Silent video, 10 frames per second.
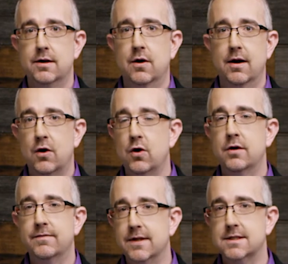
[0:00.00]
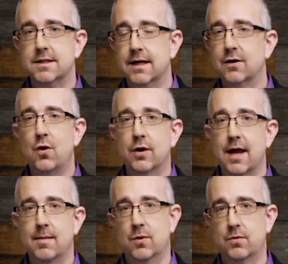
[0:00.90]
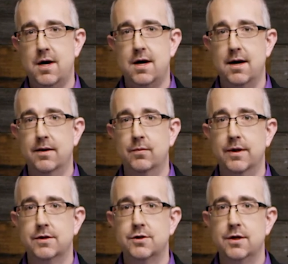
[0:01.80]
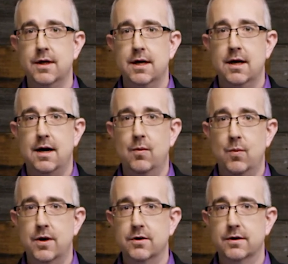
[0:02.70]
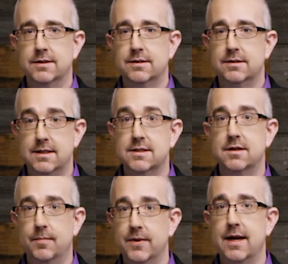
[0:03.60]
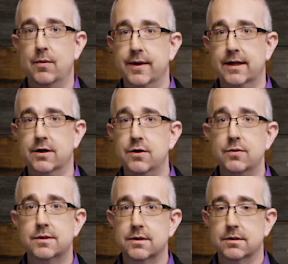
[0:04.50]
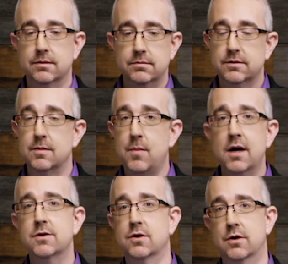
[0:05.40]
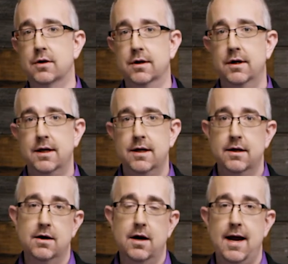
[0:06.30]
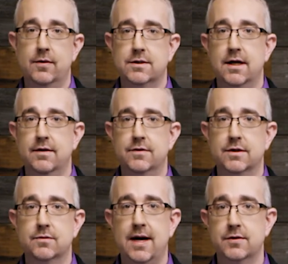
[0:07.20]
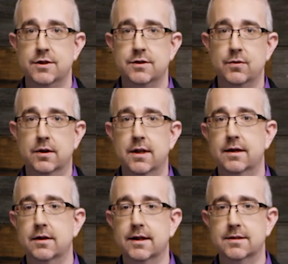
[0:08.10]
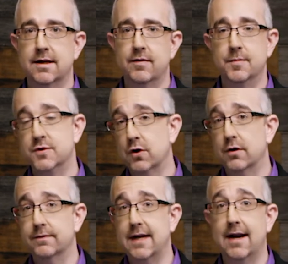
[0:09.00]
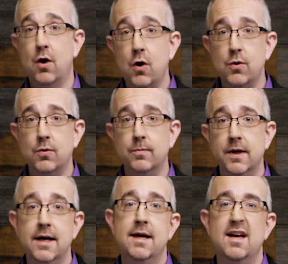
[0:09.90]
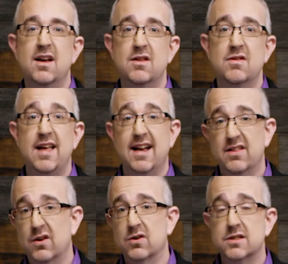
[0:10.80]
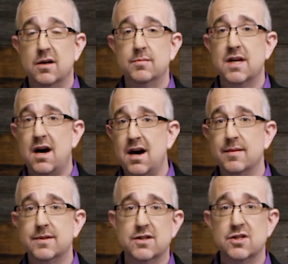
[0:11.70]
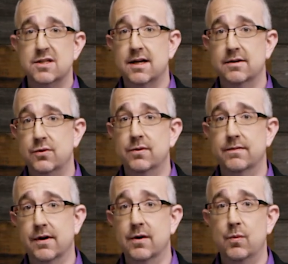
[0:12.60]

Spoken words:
I heard of this thing called MRI, which I wonder, is this something that we could use to monitor her outside of just how she's doing clinically? Because I've observed at home that there are some times that she's not doing very